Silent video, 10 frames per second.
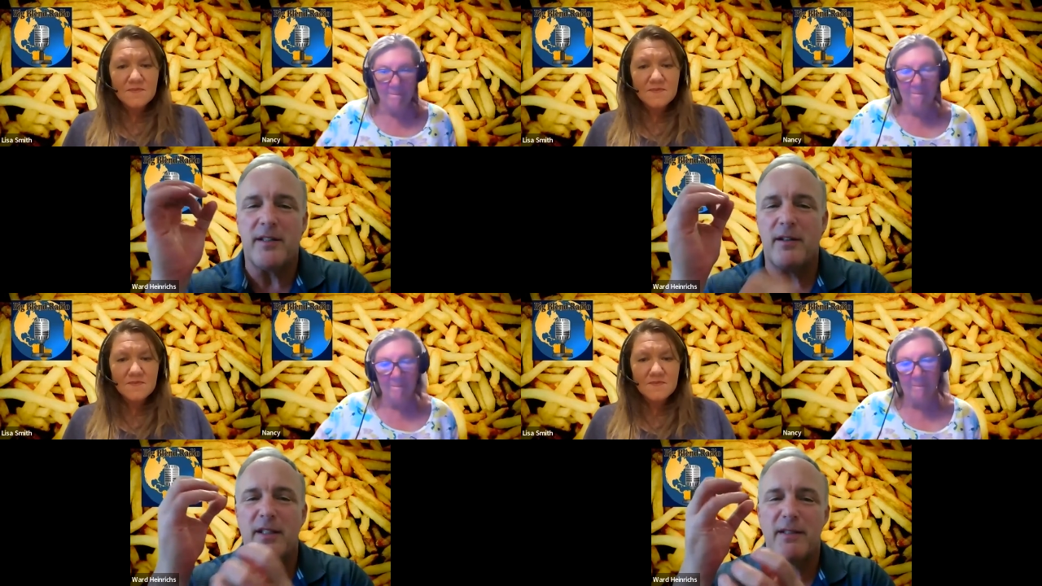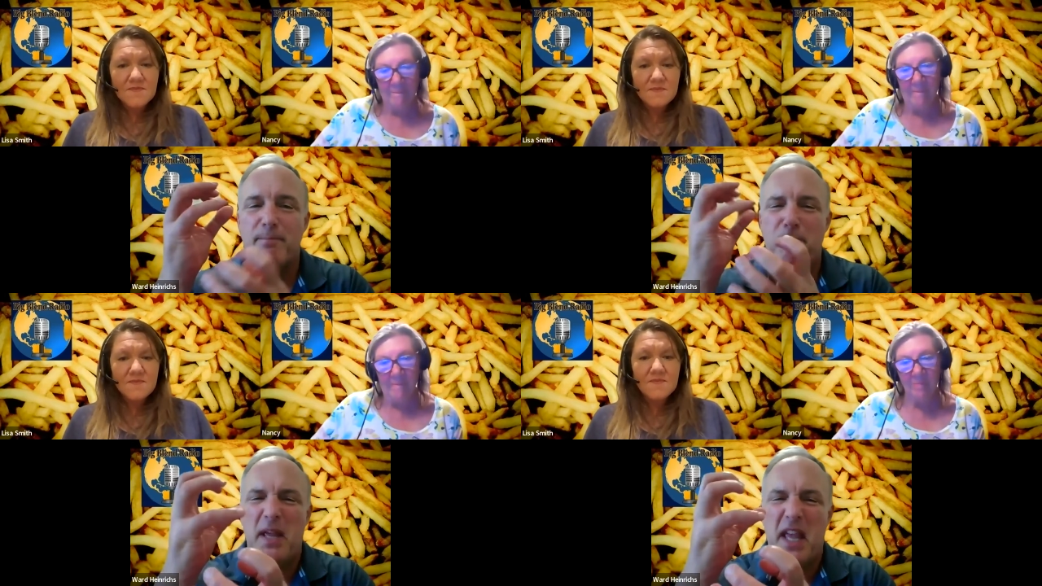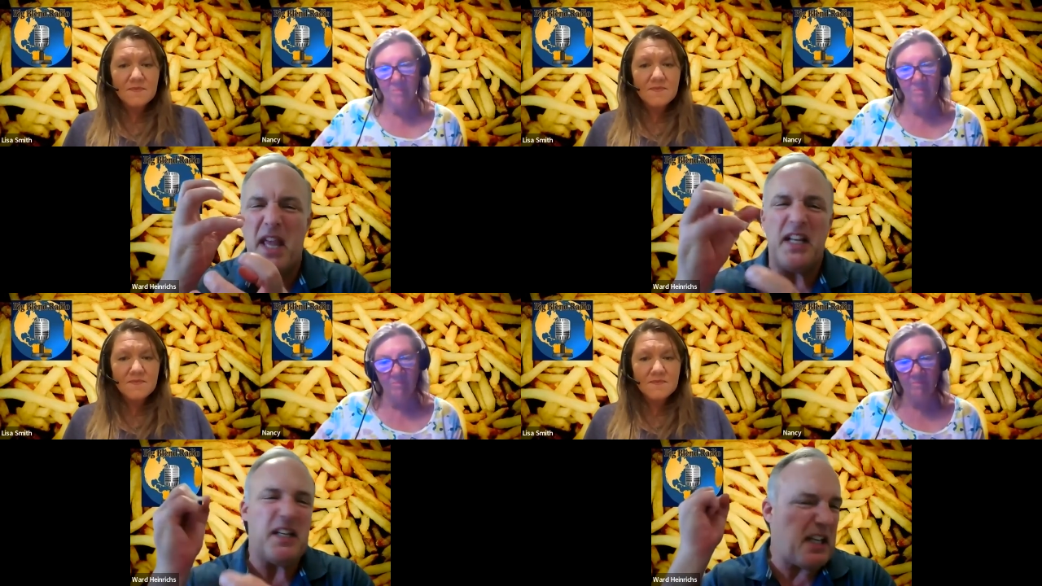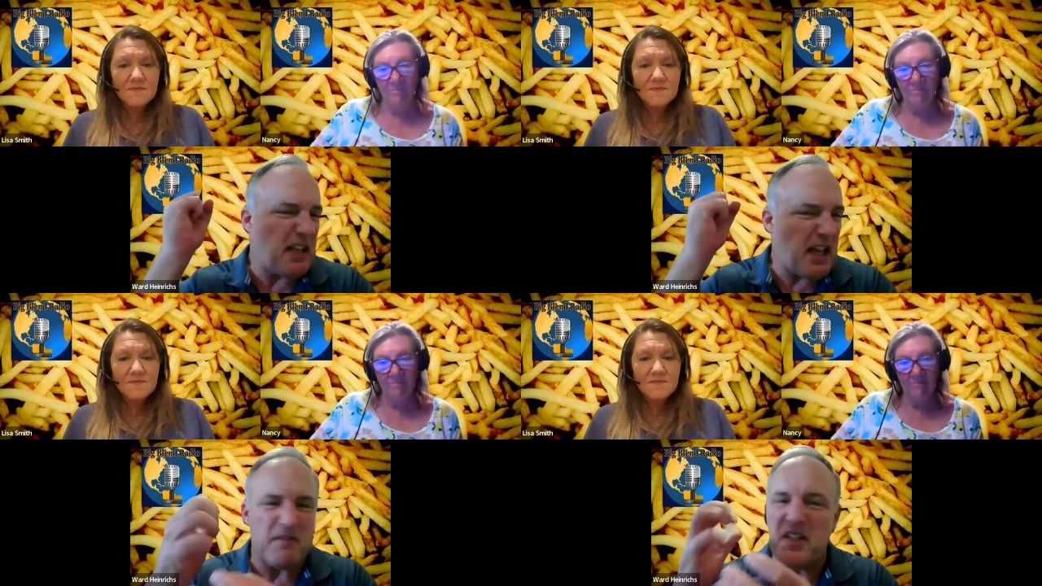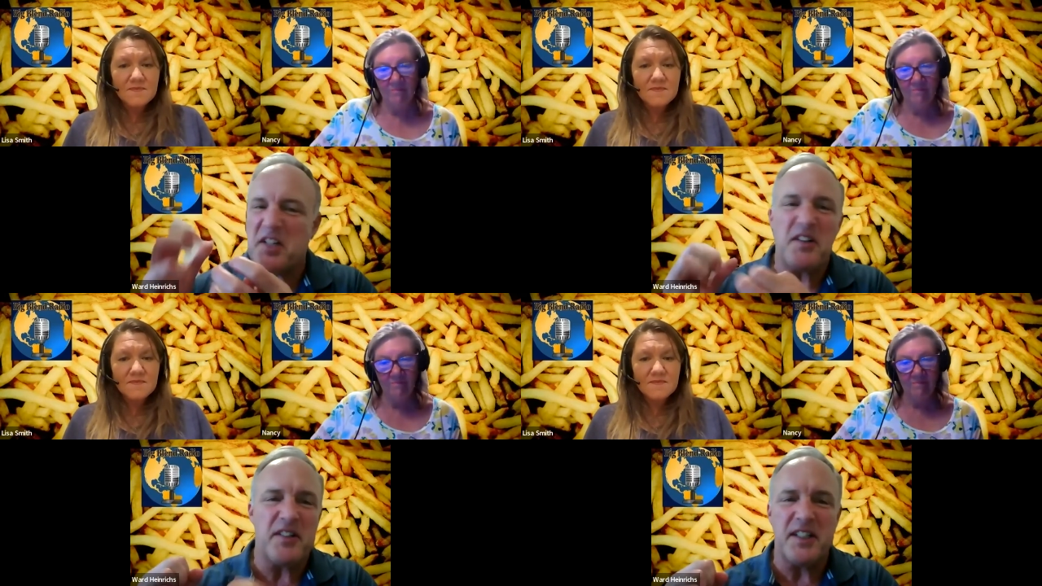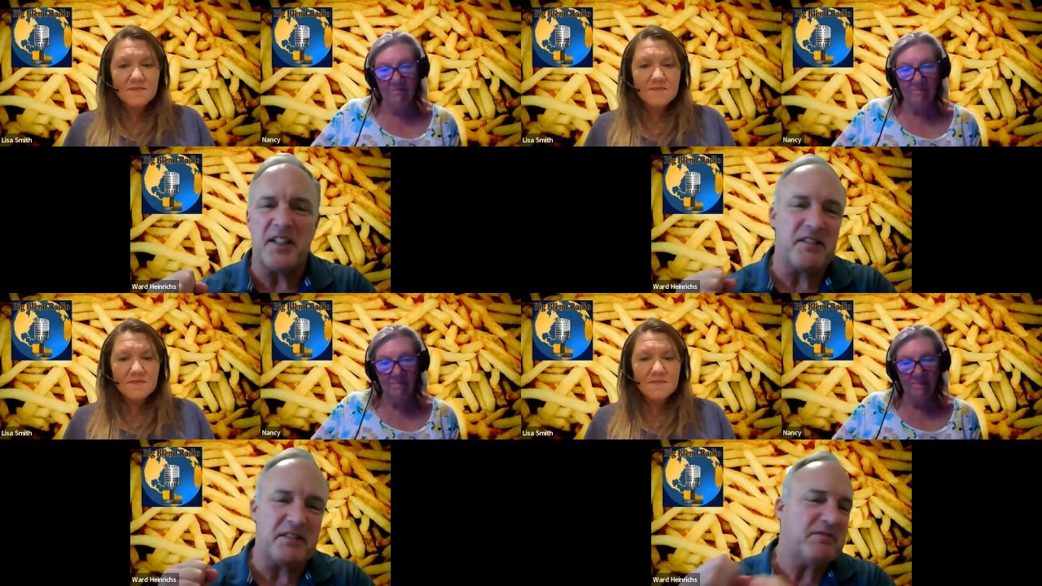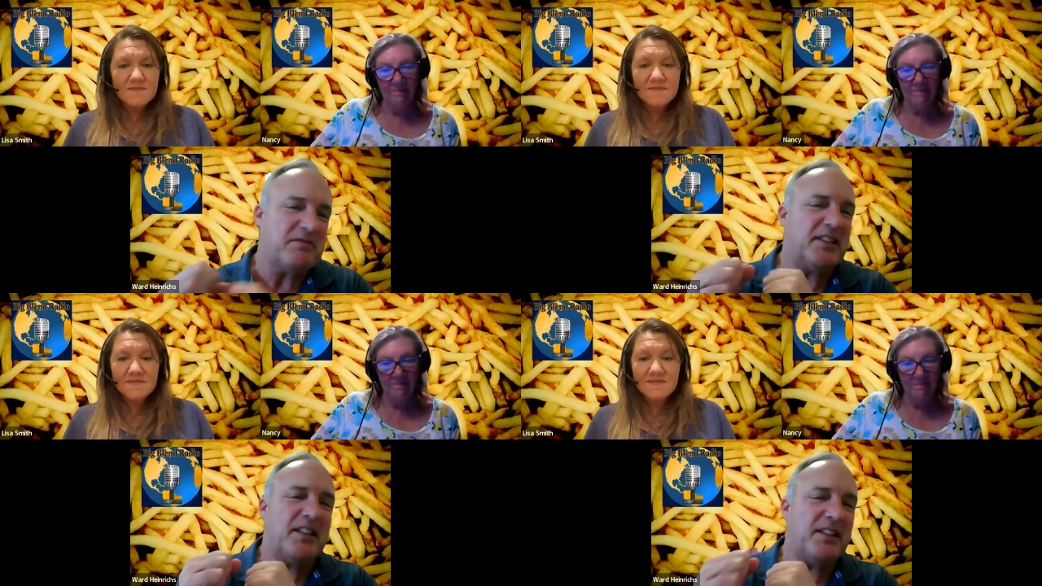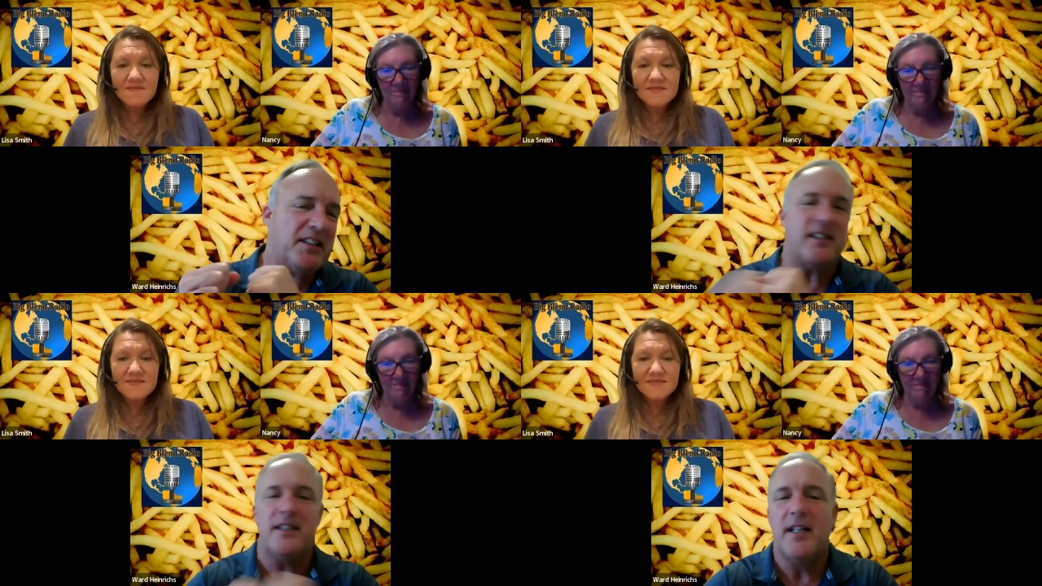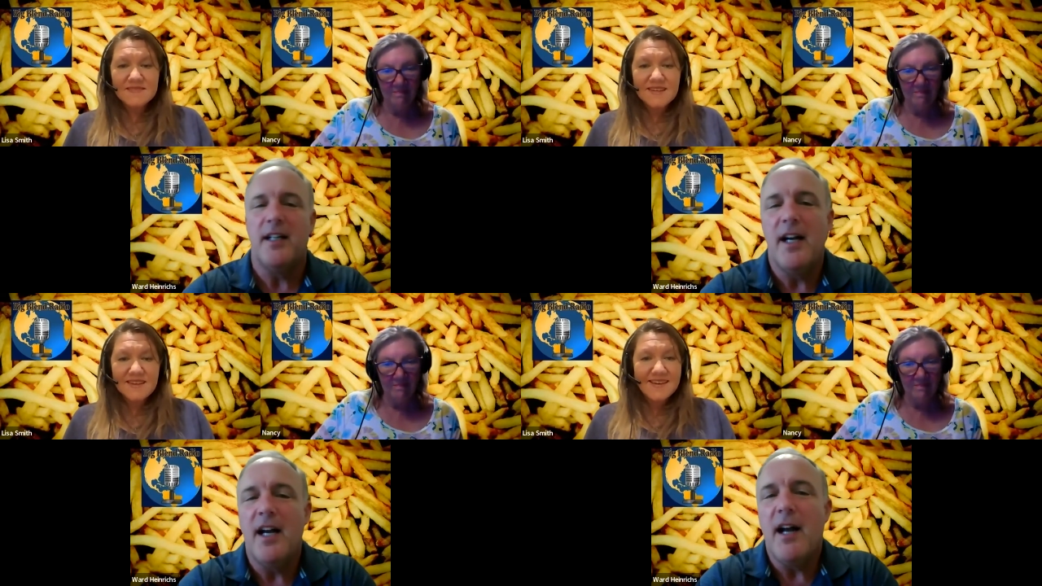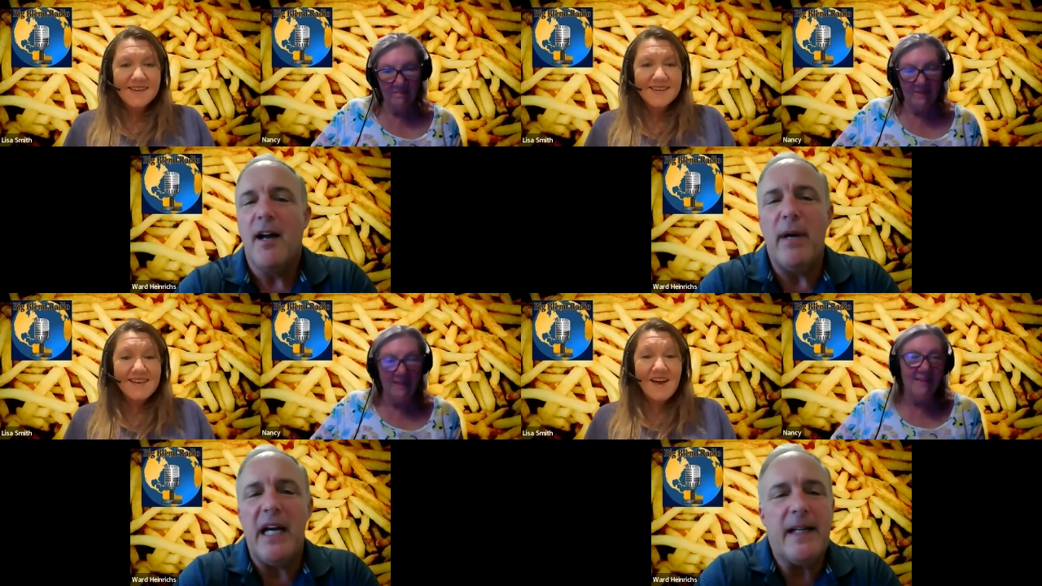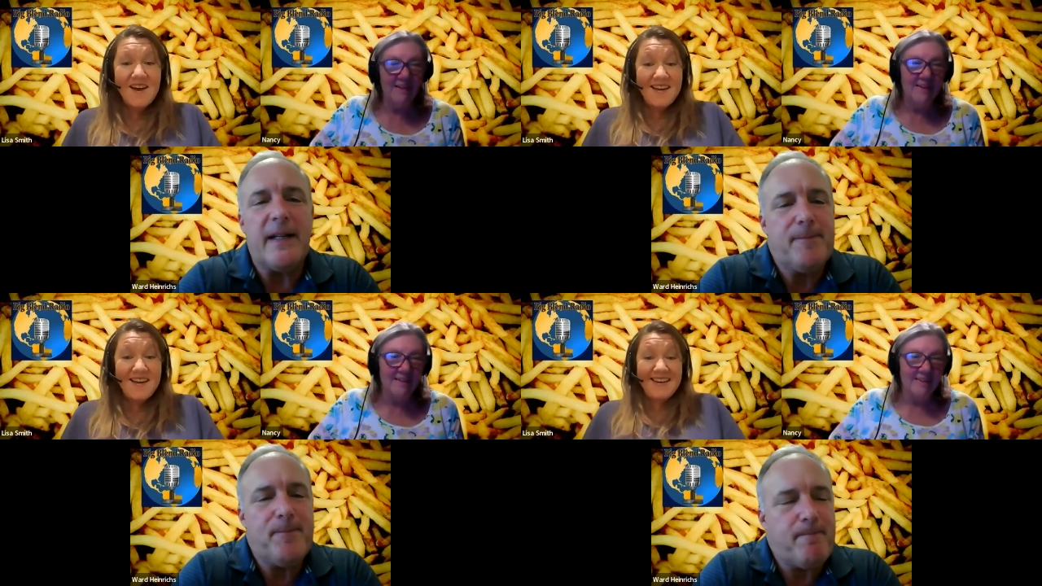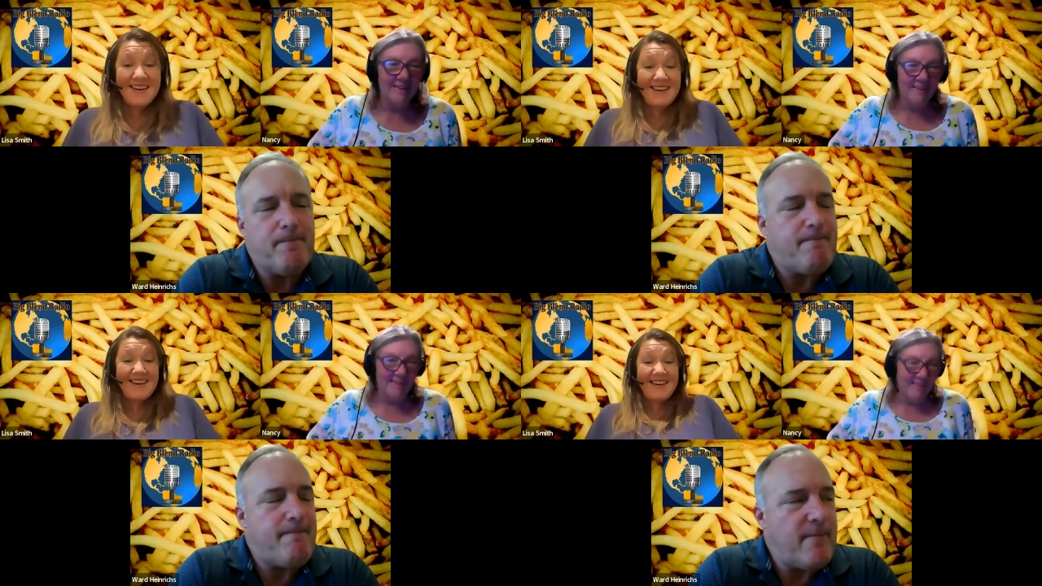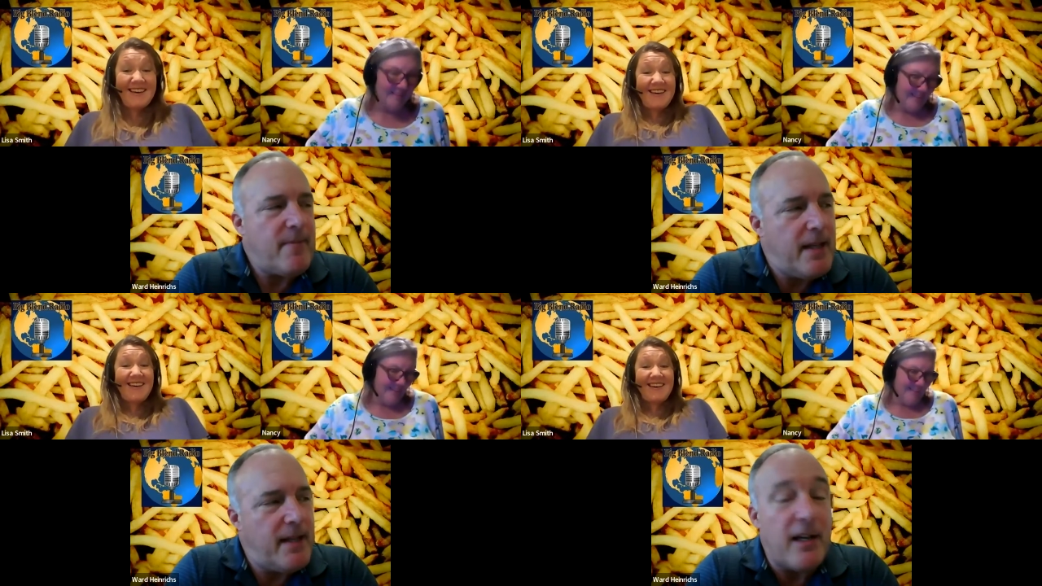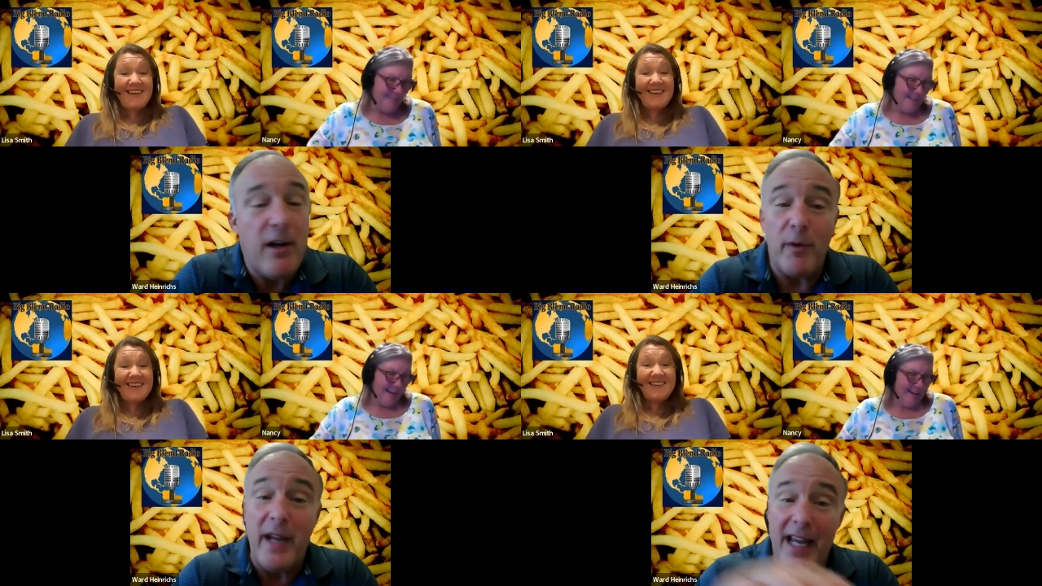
Speaker 1: because they're just big, and you get a lot of vinegar in there. And, yeah. But you know,